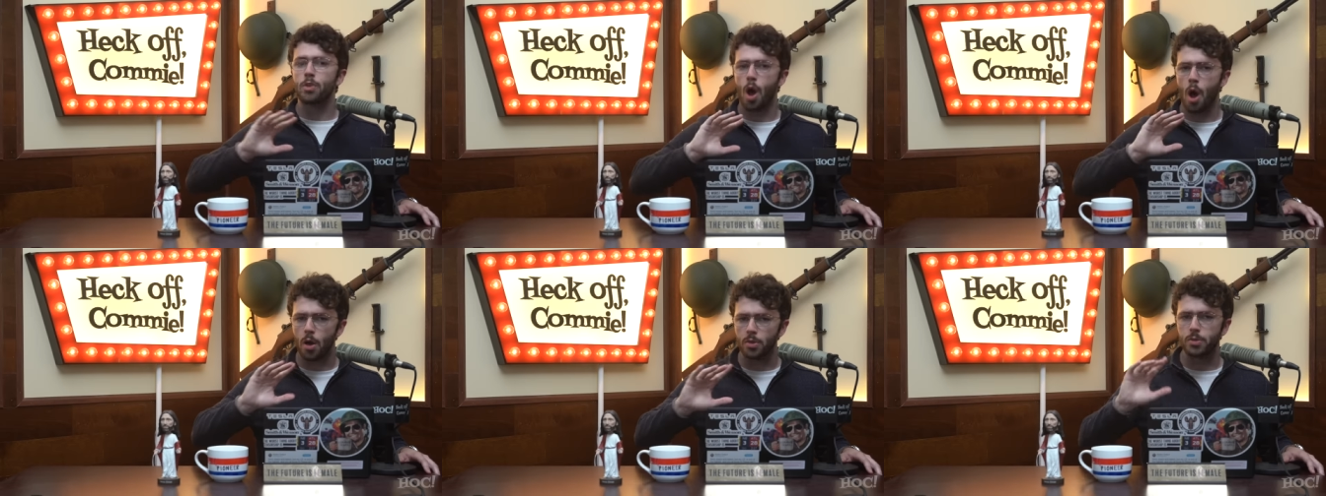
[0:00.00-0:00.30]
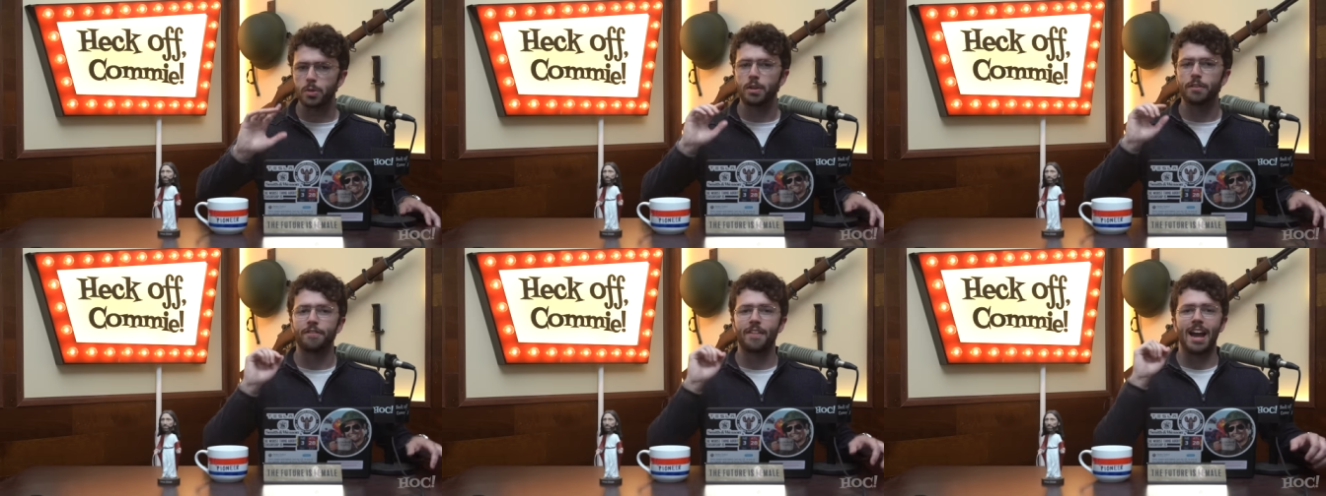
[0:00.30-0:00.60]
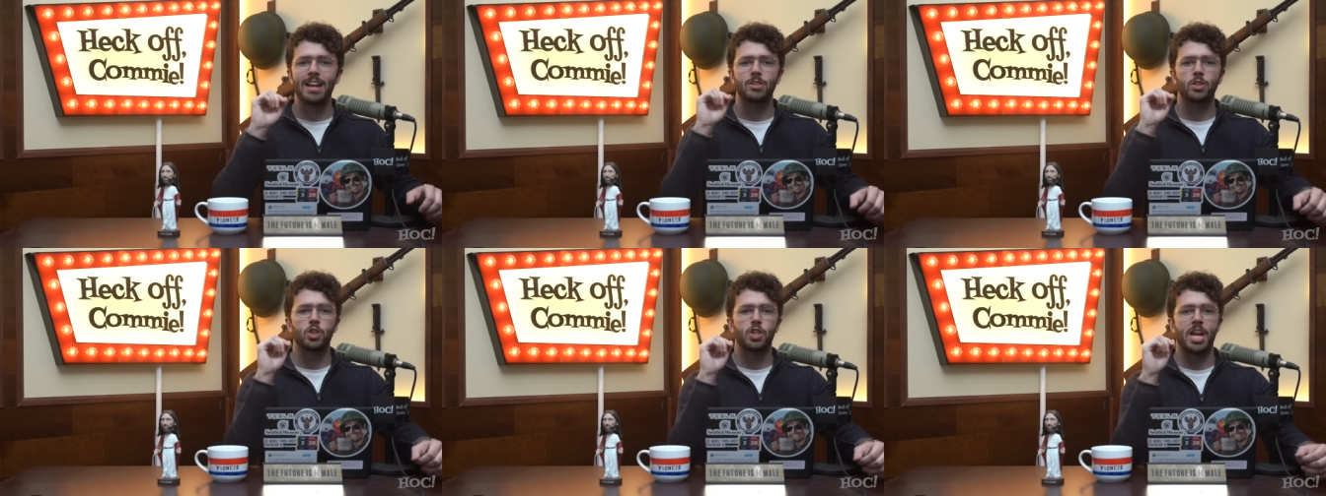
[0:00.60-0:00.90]
also
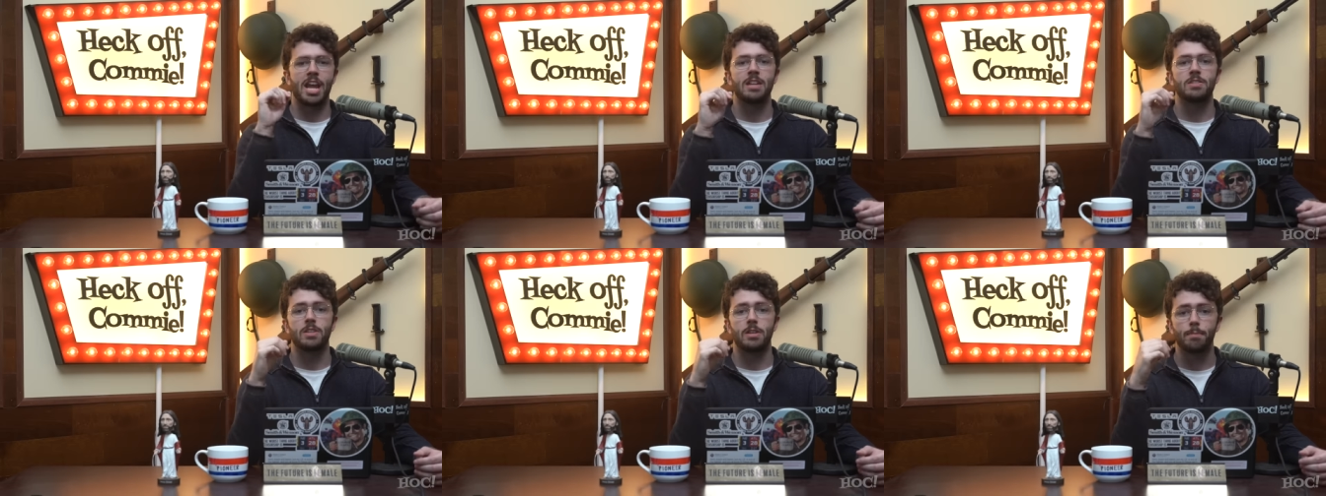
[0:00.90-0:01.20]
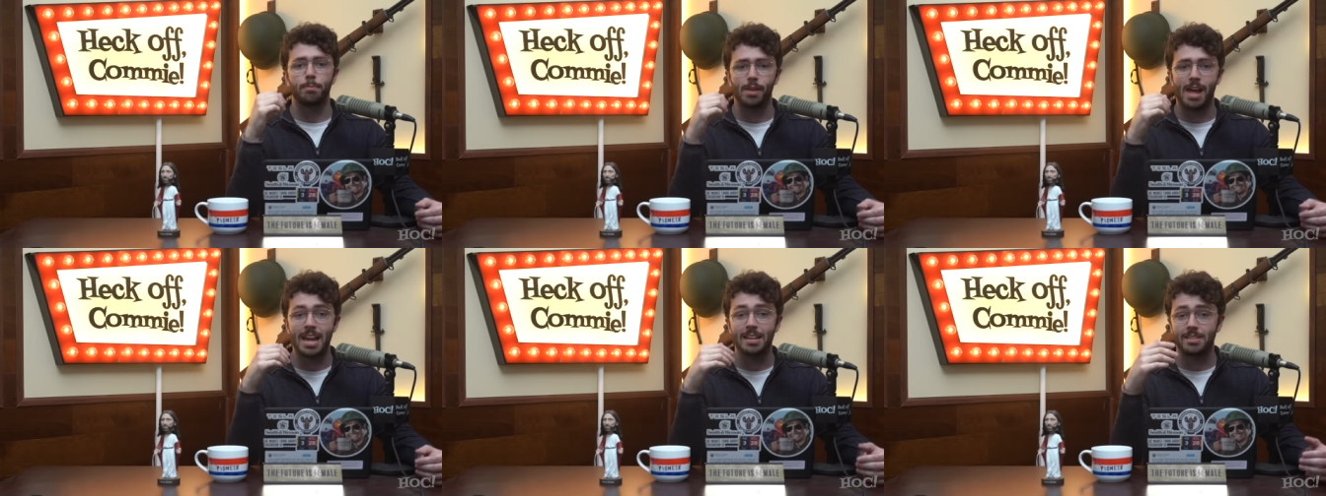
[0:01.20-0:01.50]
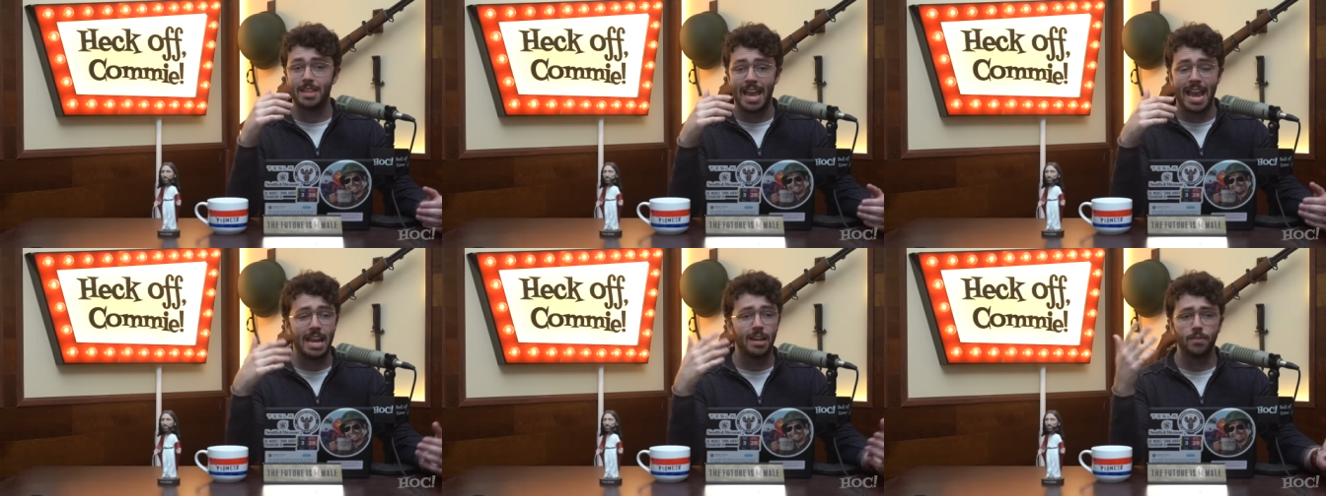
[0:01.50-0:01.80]
defies chance and implies
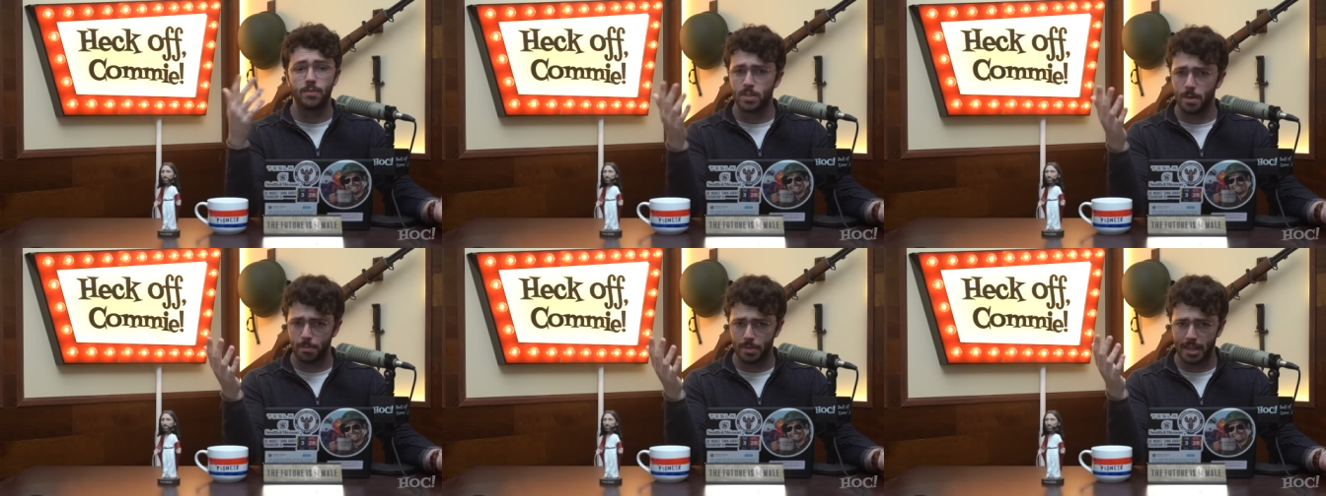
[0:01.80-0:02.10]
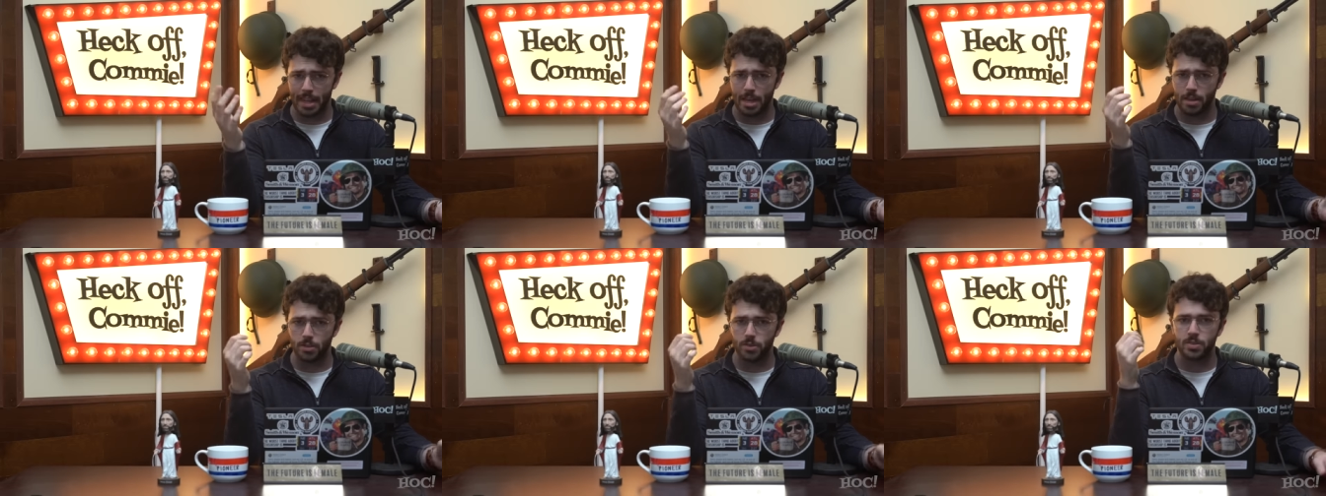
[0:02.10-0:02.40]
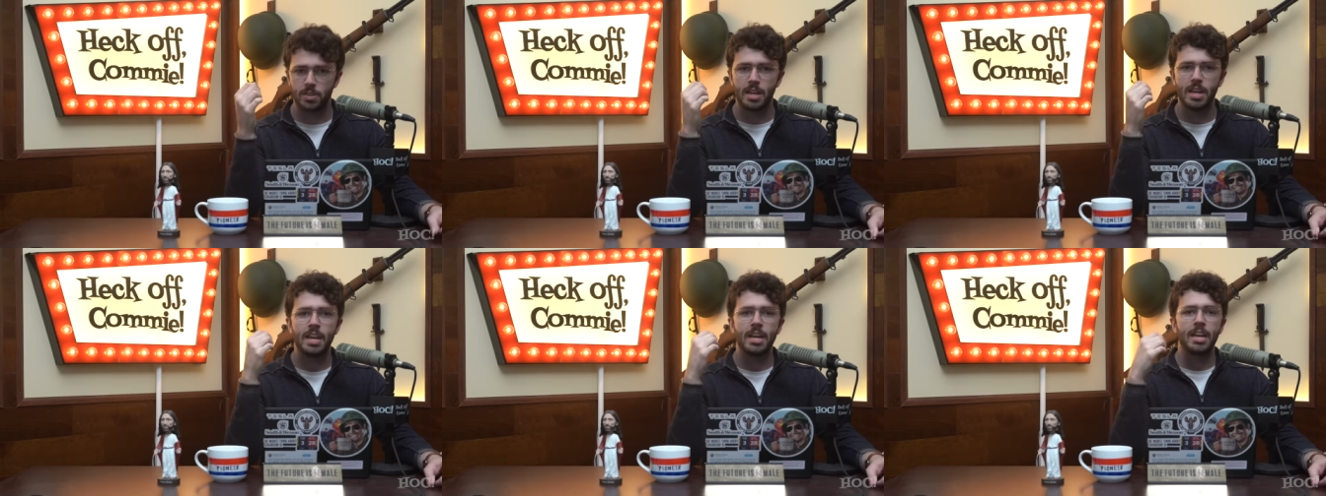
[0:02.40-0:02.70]
the hand of something else.